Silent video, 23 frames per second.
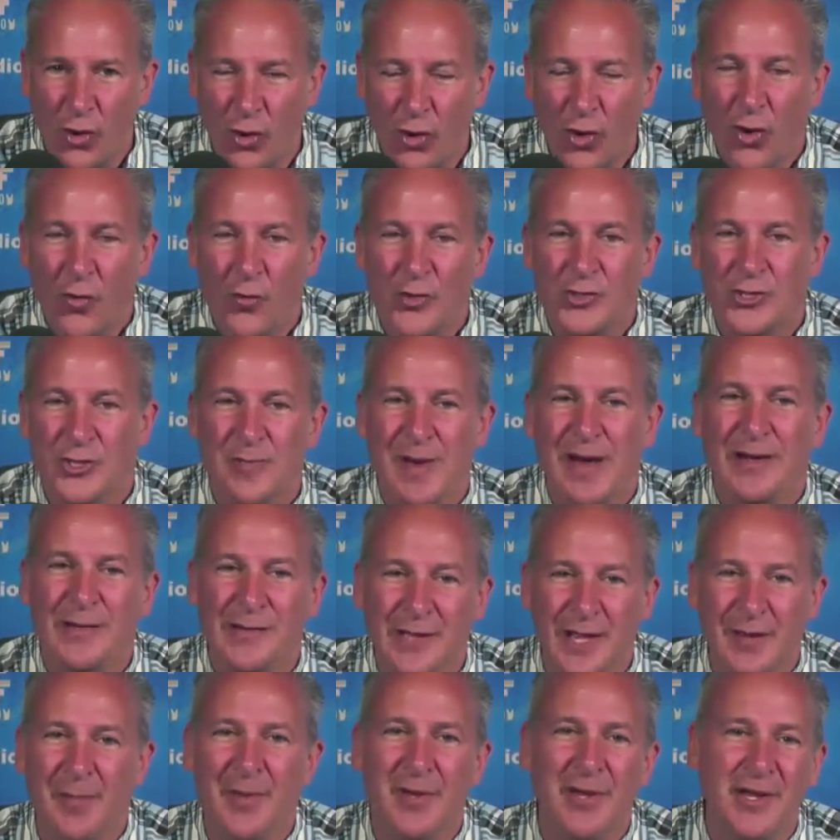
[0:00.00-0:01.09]
rule was
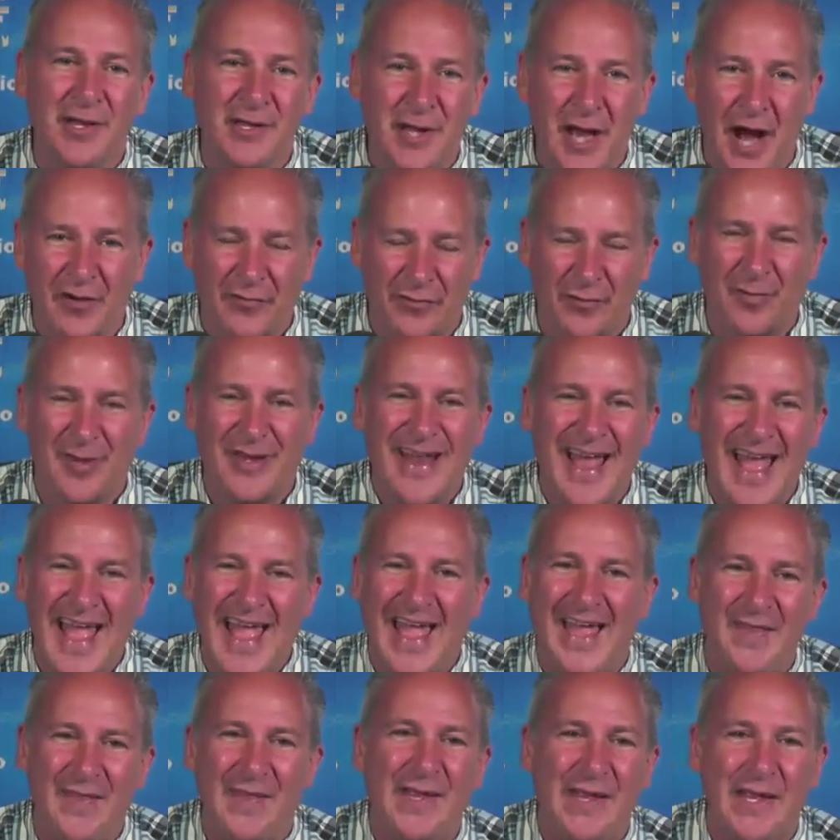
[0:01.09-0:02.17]
about limited
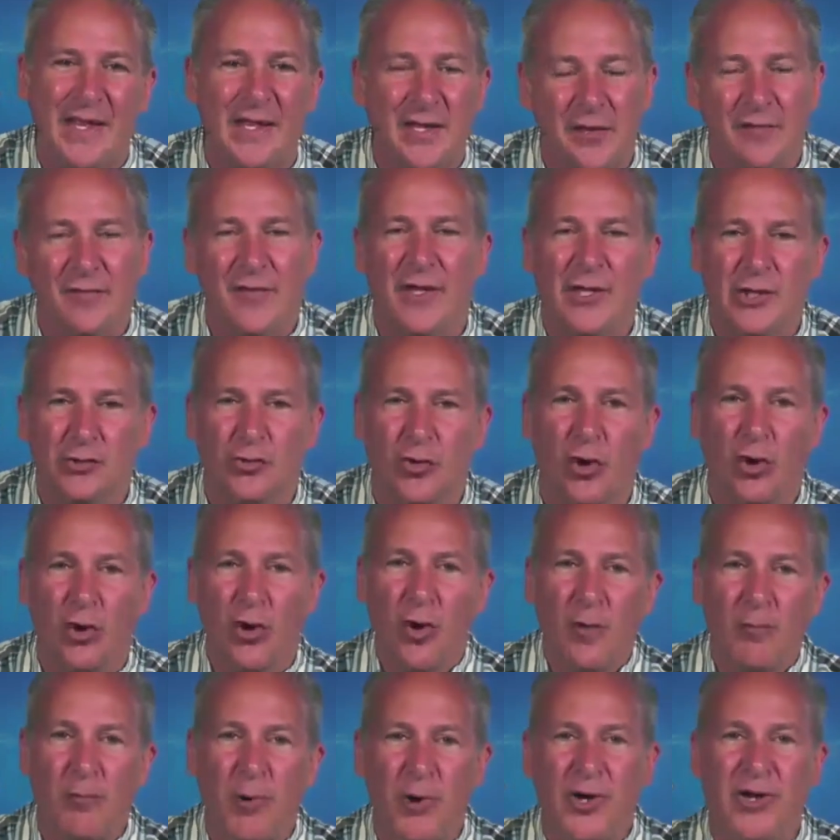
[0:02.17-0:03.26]
government and the
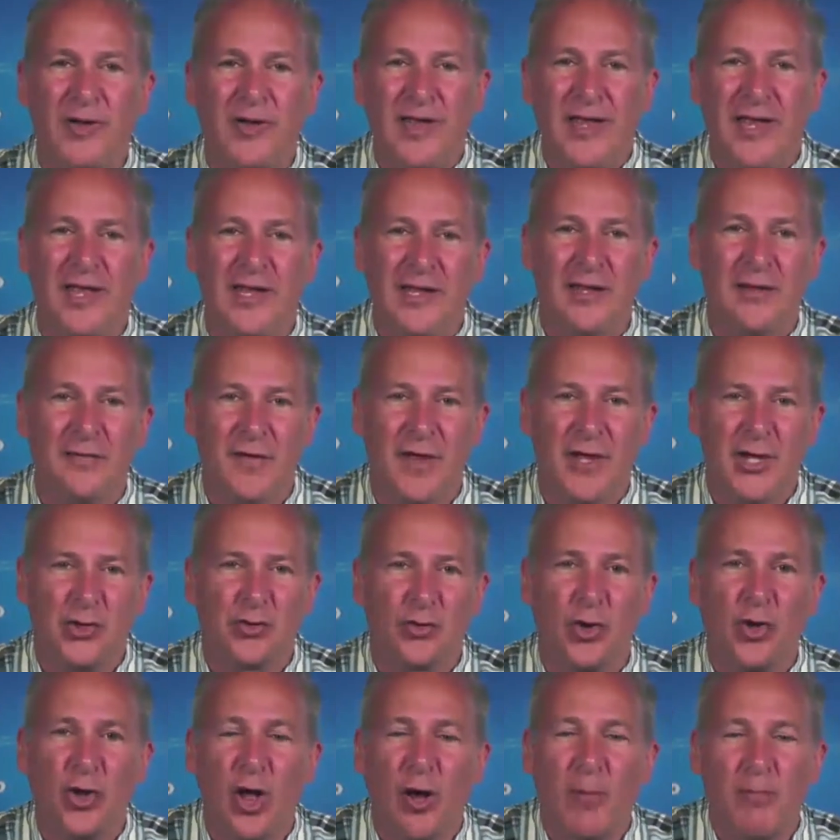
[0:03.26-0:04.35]
individual, putting the
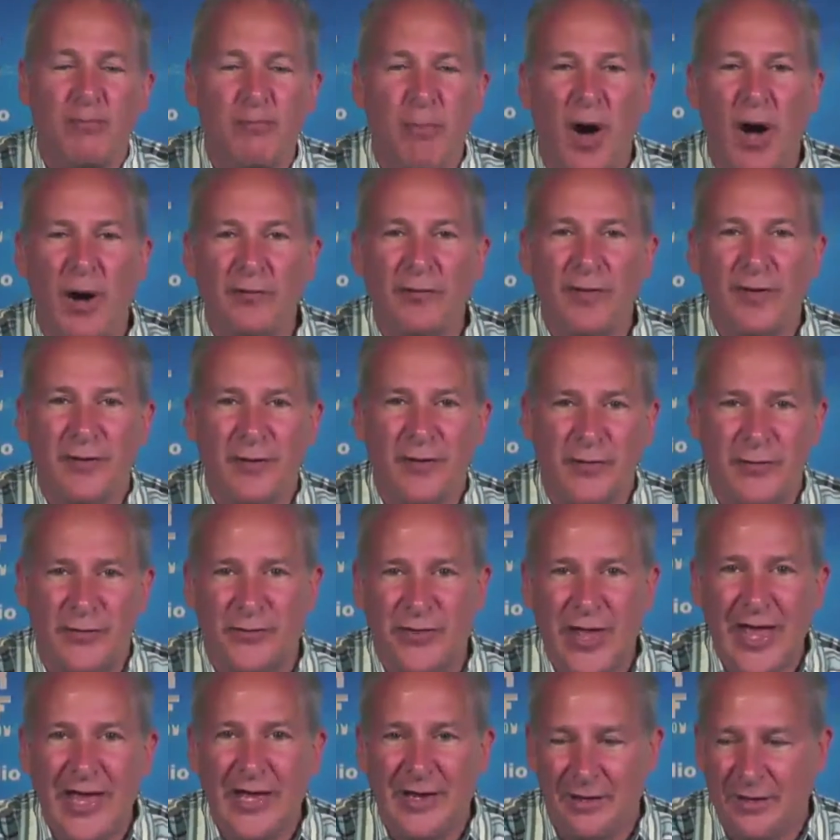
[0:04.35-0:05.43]
individual above
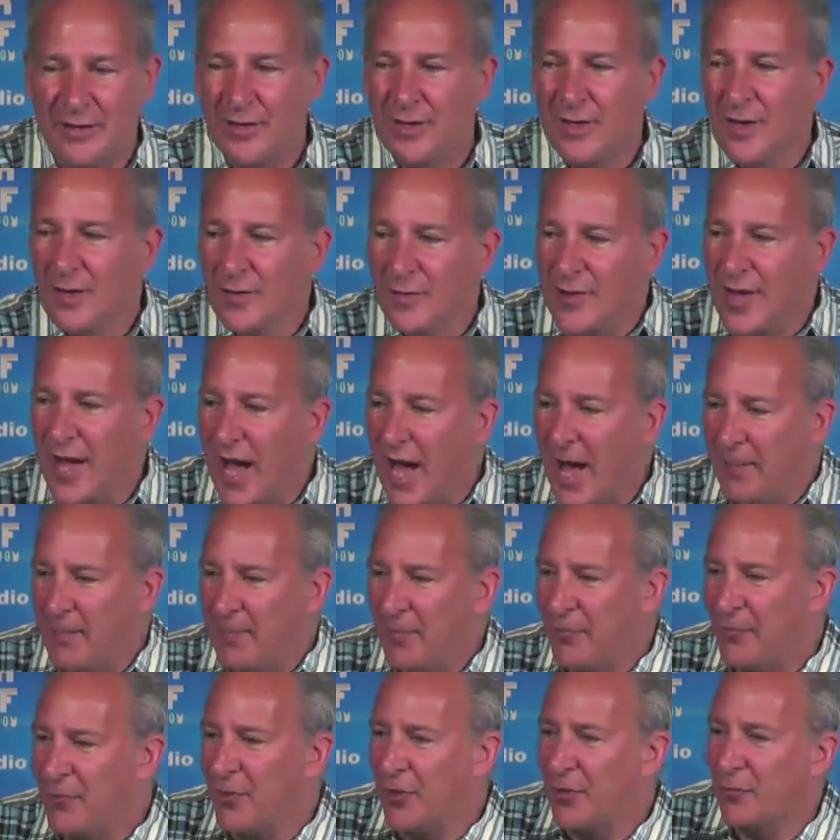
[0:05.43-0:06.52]
the state, the
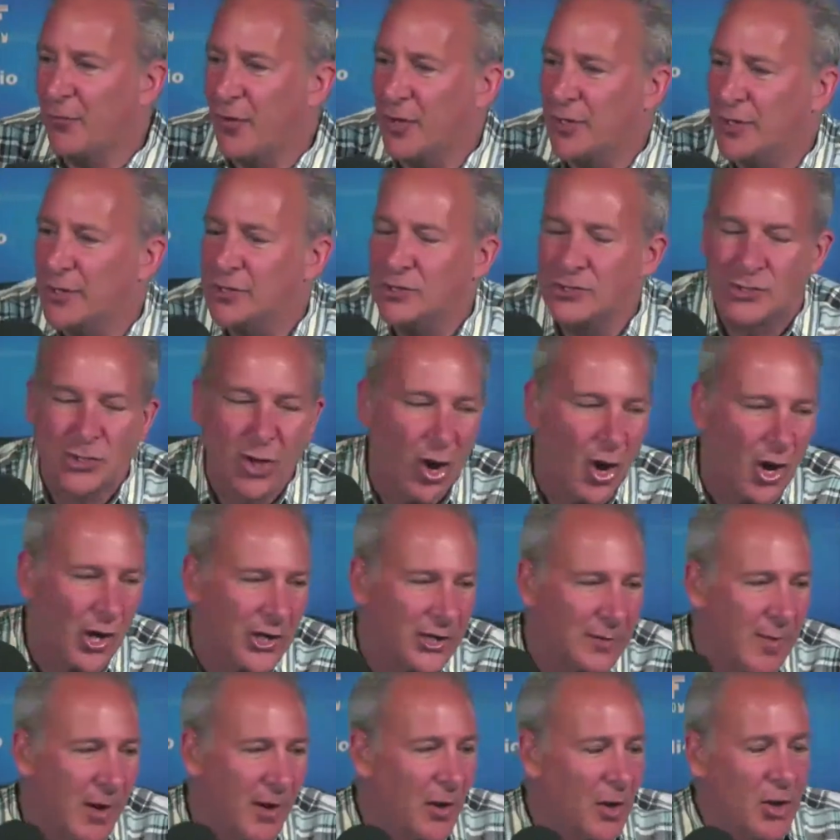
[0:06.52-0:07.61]
opposite of what he's
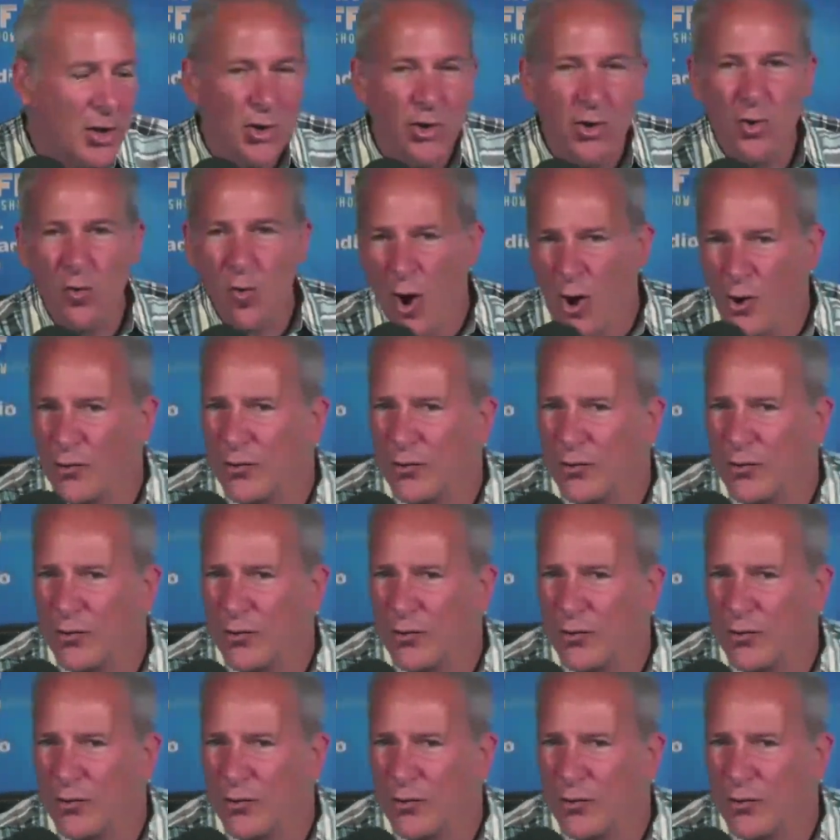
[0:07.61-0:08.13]
talking about.